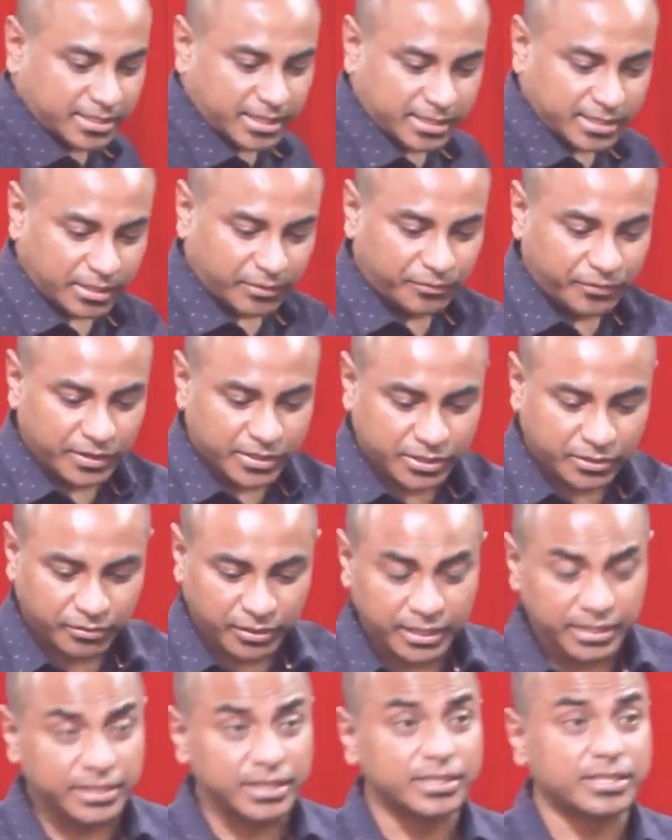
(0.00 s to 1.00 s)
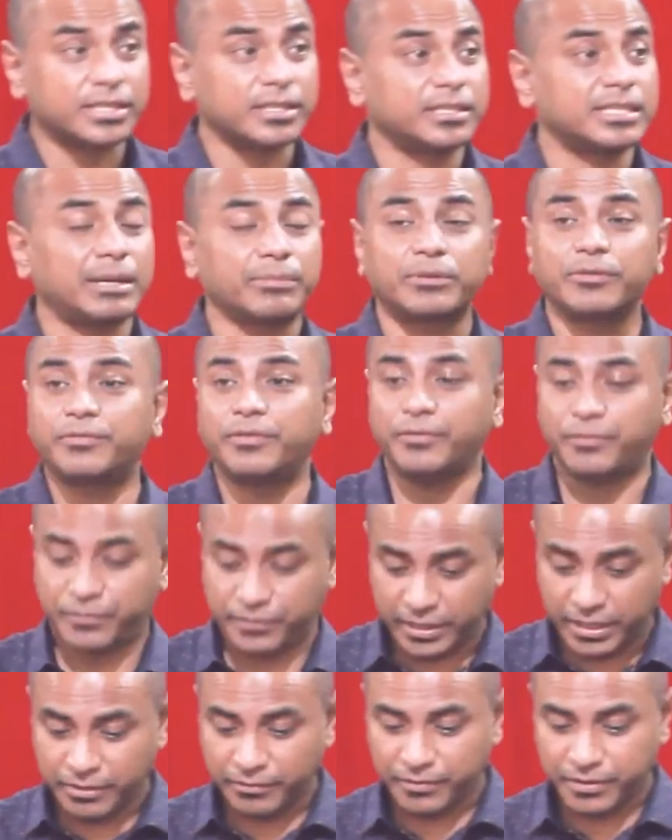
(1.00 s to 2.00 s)
this in 1 Corinthians chapter
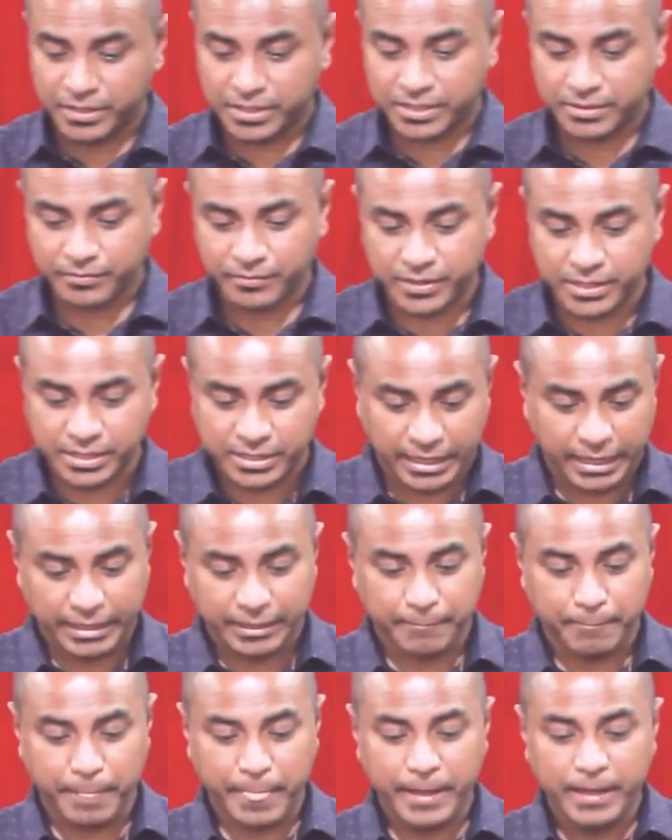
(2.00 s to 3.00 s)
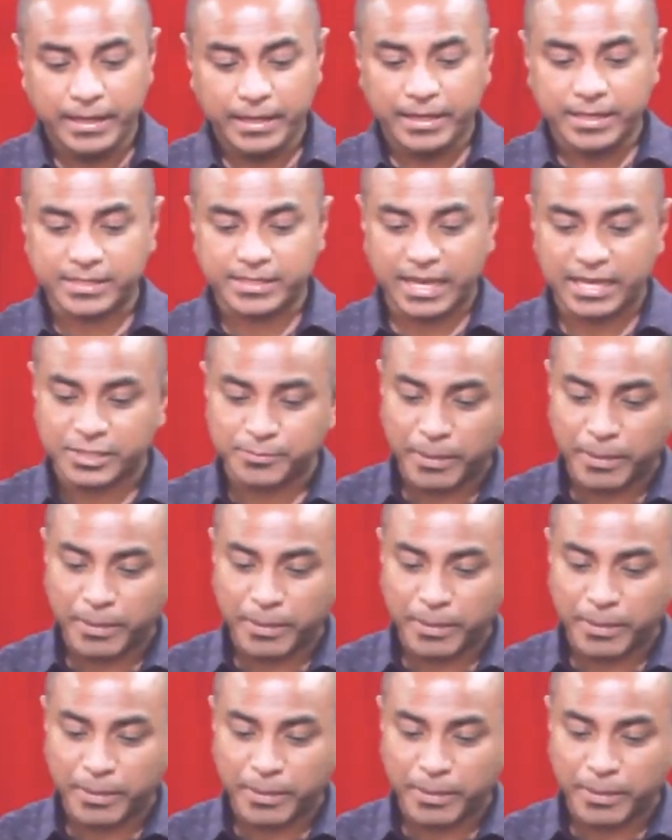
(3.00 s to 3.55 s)
15, verse 10. He says,